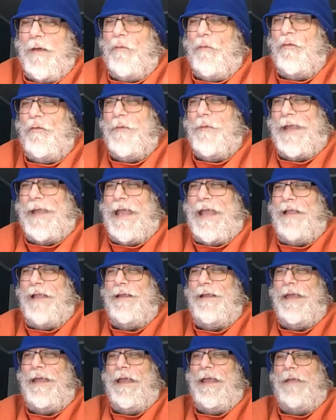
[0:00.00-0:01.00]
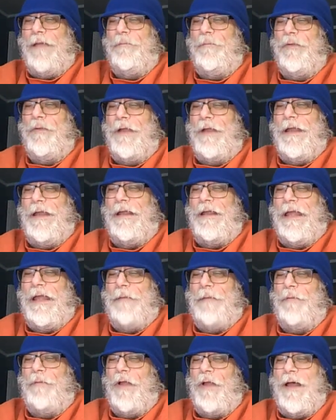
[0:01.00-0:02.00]
Rue McClanahan played a
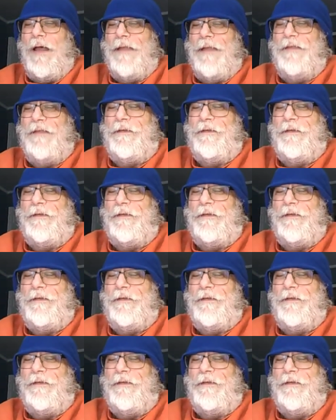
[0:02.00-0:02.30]
blind